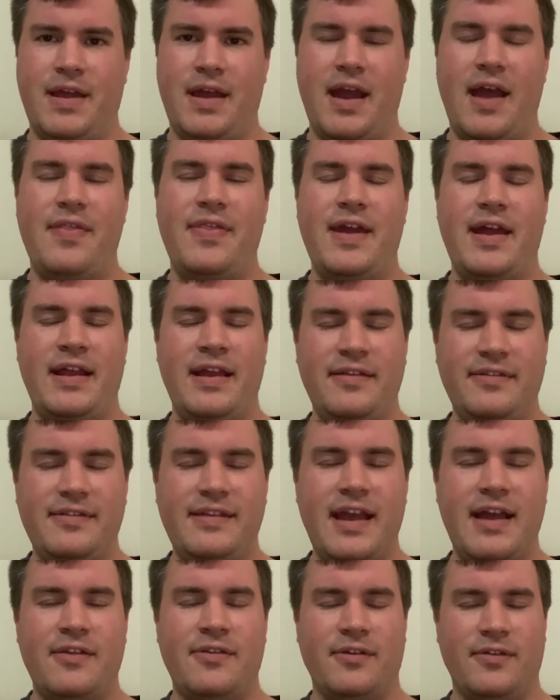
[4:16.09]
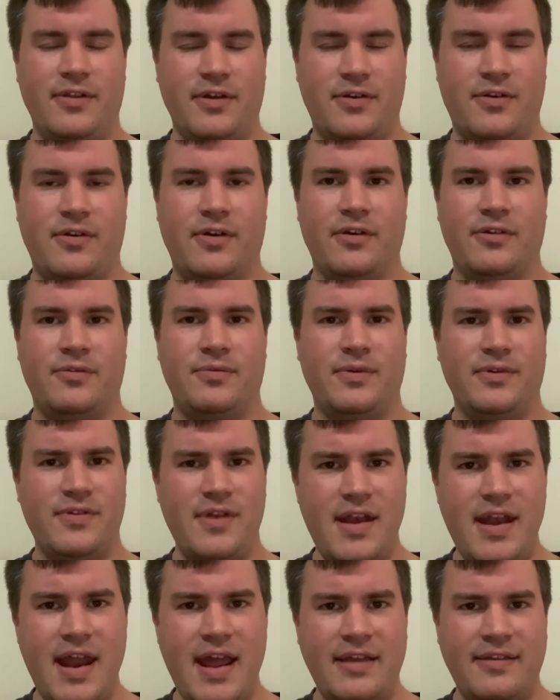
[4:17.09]
and that his death on the cross was
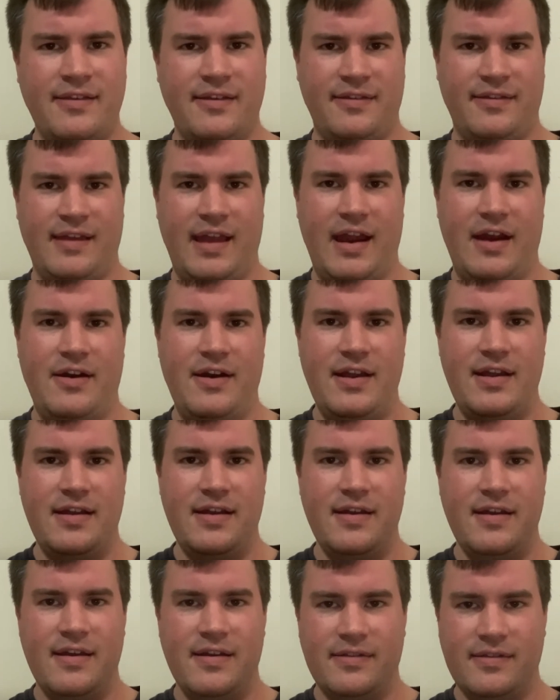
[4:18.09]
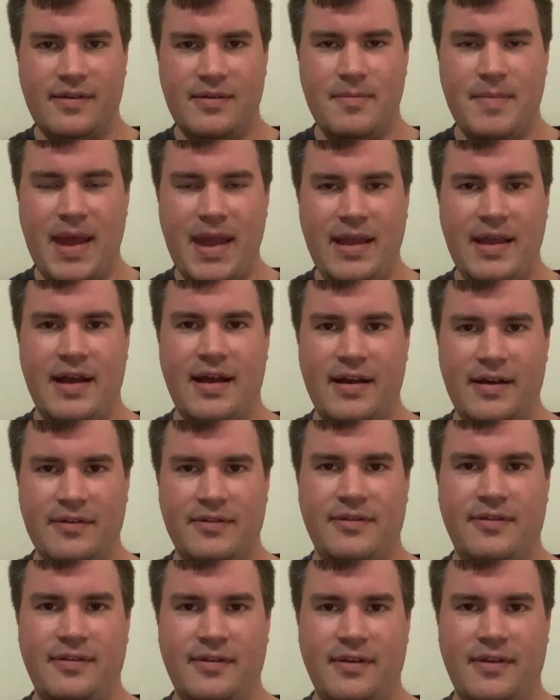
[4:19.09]
necessary to make
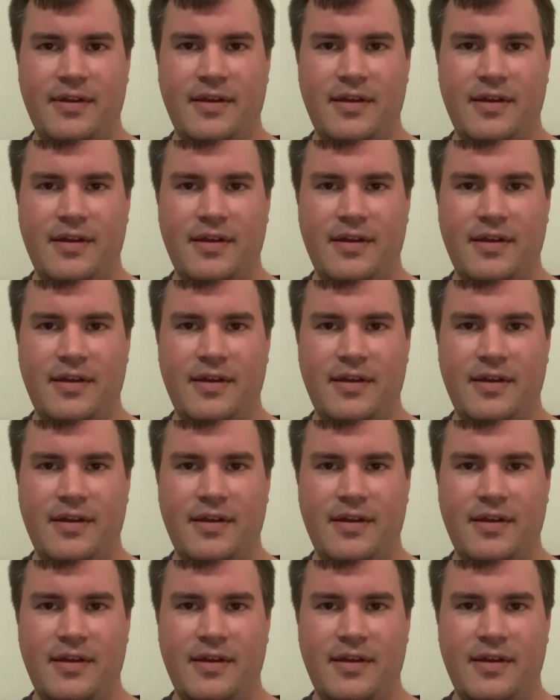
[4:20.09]
us